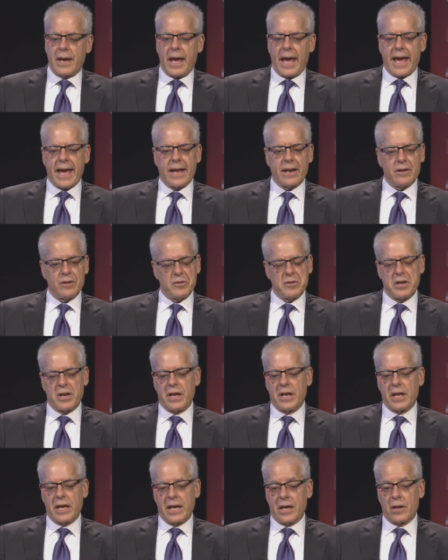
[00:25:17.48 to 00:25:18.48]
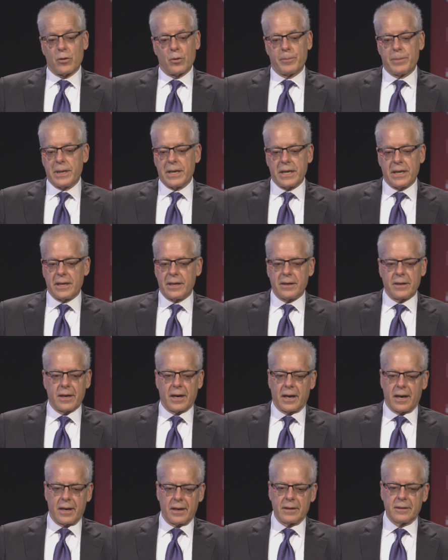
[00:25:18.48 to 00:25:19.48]
and it, will be
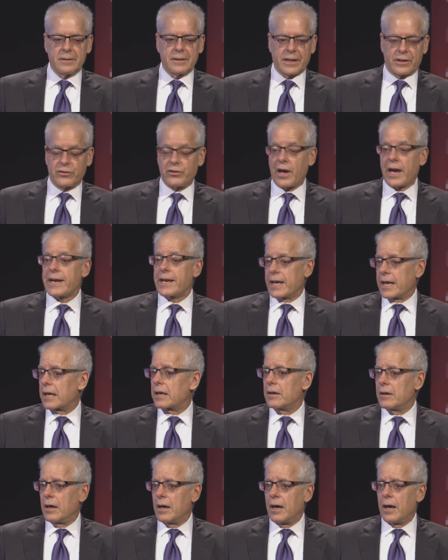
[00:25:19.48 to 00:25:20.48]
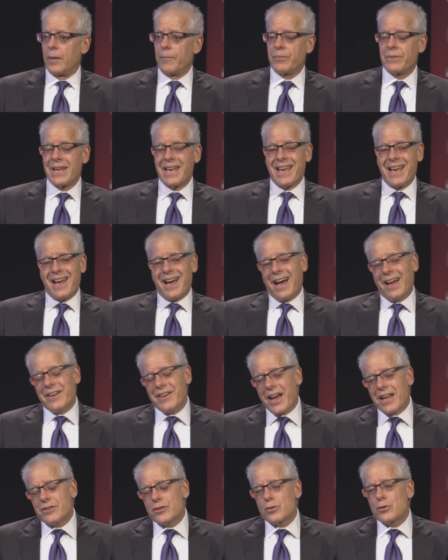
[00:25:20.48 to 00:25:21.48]
uh, exciting. Yeah. Um,
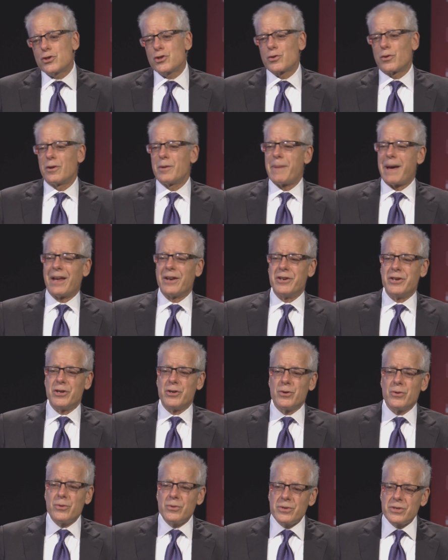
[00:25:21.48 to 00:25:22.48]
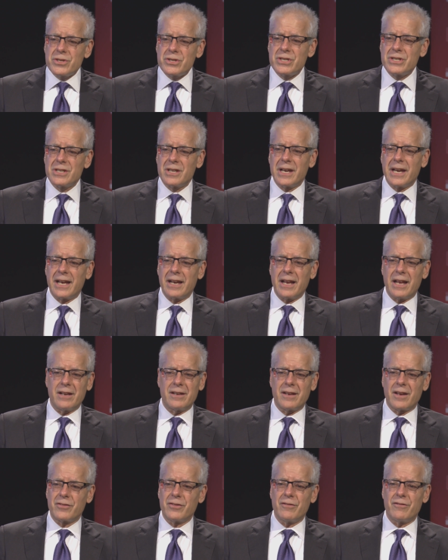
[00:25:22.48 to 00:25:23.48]
not so sure about news. It, it,
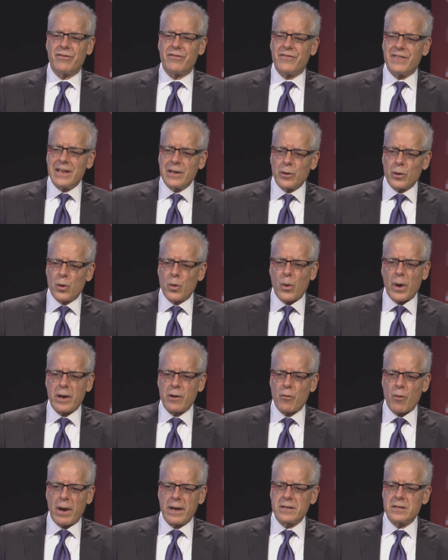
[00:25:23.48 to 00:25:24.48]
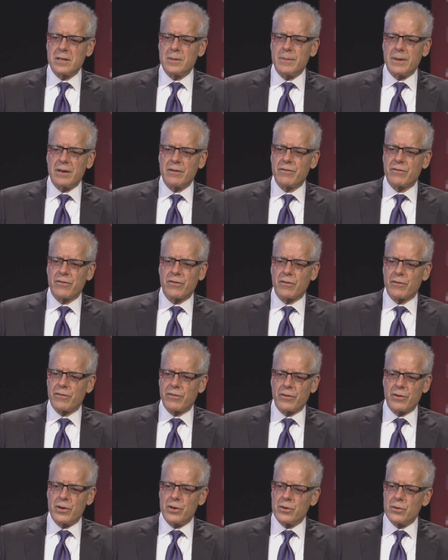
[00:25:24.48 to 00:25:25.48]
doesn't feel quite right to me for,
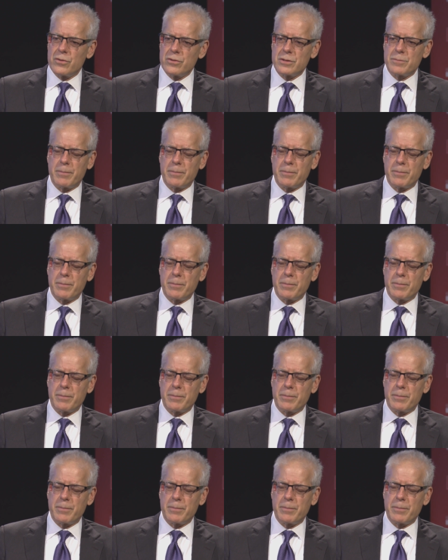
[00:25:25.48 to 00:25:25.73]
for news.